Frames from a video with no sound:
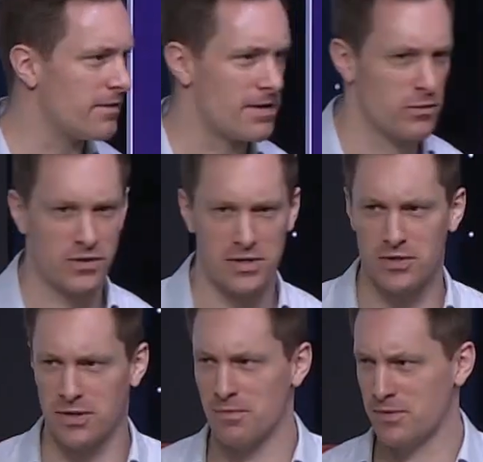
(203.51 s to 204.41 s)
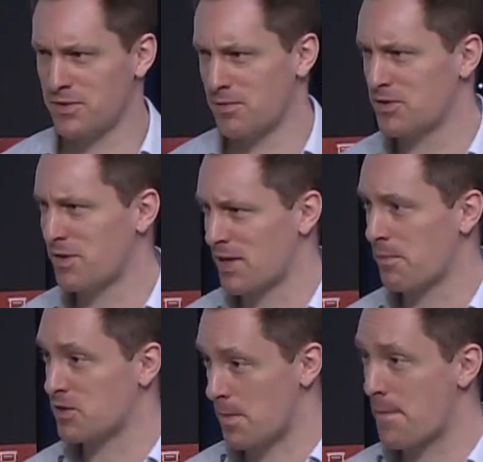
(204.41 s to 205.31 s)
If anyone's seen some of the stuff that's
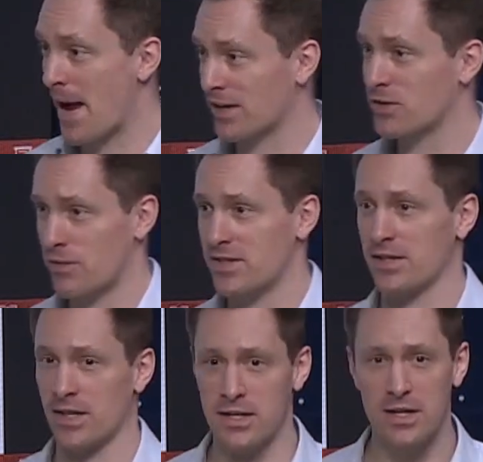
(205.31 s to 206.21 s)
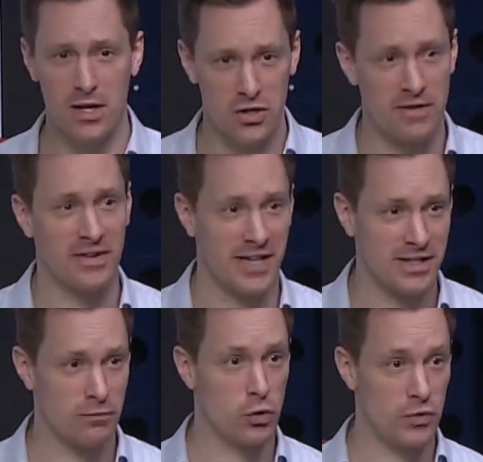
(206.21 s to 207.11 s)
happened to the banks recently, chief
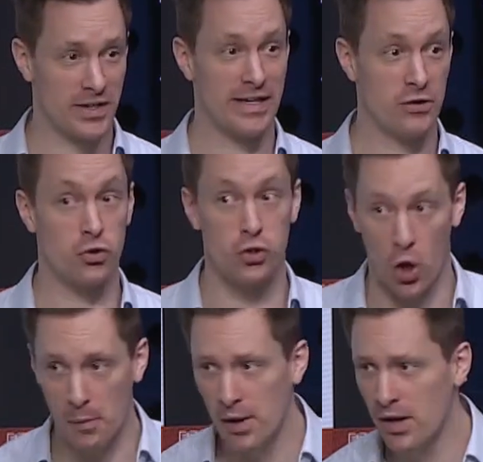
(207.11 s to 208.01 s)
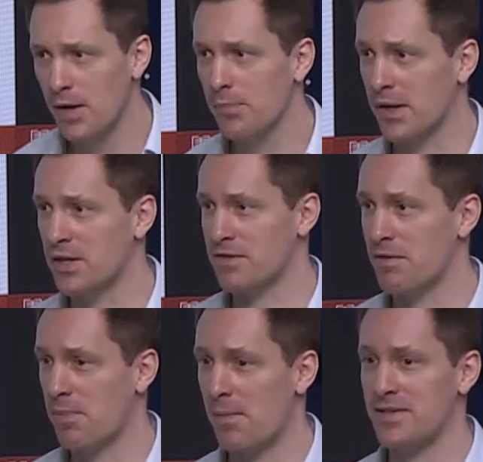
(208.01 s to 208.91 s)
executive losing his job because of
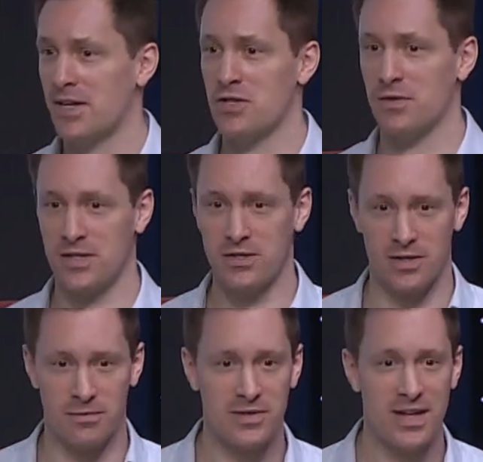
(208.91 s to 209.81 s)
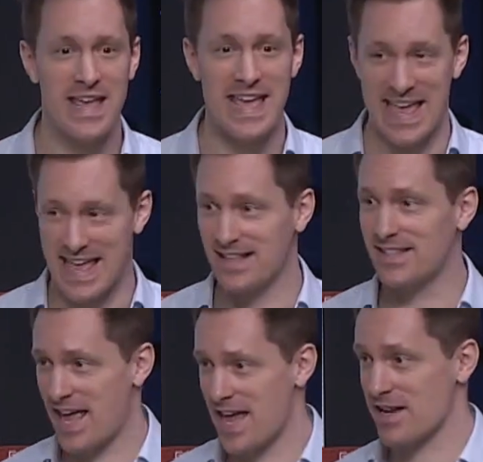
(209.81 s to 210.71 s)
implementation of systems,
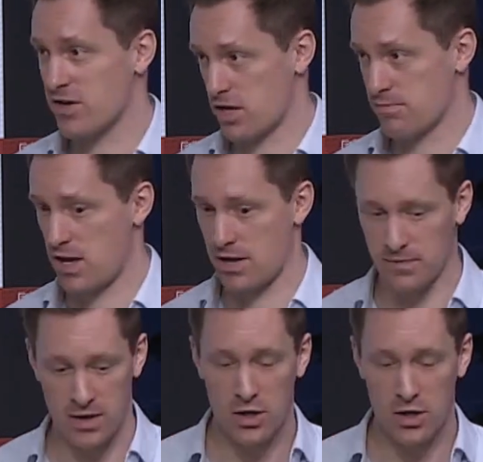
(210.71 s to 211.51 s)
it's a nightmare.